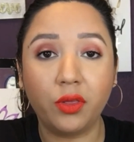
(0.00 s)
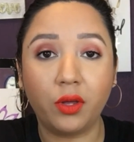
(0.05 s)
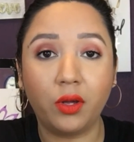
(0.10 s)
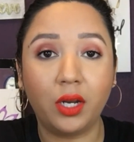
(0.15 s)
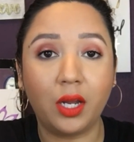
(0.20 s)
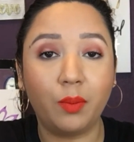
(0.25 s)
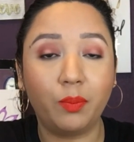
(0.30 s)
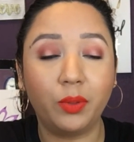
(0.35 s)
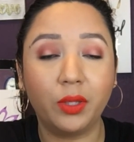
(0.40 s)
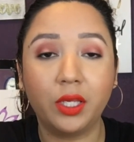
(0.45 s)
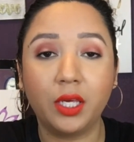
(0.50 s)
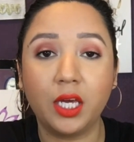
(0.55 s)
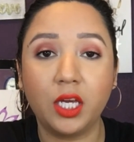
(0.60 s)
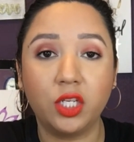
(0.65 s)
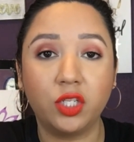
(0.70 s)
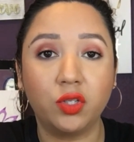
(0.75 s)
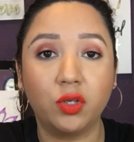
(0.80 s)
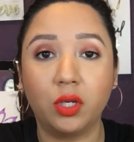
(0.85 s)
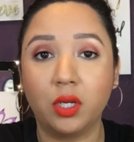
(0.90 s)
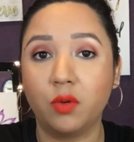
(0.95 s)
on
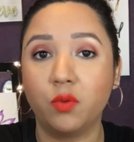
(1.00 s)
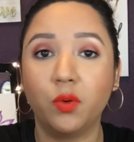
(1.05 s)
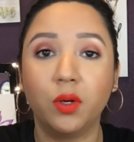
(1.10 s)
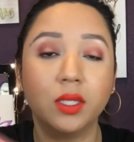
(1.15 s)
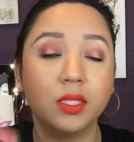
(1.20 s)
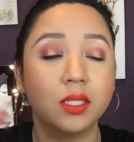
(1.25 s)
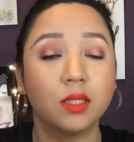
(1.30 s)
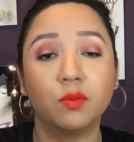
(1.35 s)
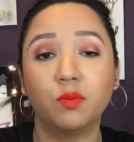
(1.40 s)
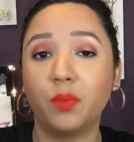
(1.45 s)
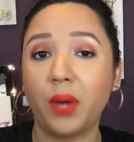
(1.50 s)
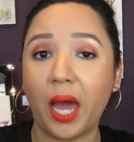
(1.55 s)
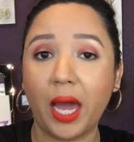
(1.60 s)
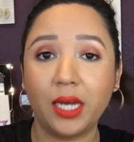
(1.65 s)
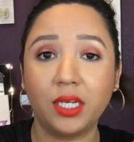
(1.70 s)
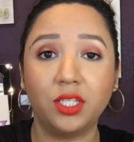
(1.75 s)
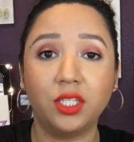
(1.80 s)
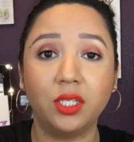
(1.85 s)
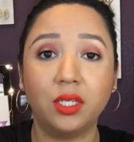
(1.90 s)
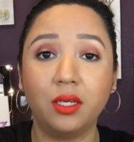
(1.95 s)
application. It wasn't
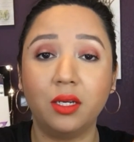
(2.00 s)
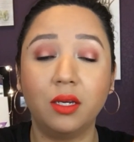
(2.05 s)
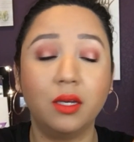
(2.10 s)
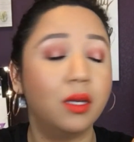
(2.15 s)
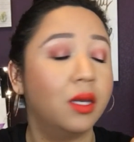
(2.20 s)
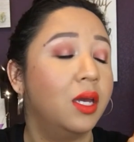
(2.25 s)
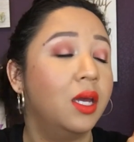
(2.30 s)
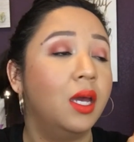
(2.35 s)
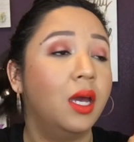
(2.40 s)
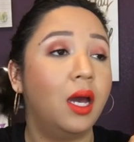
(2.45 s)
patchy.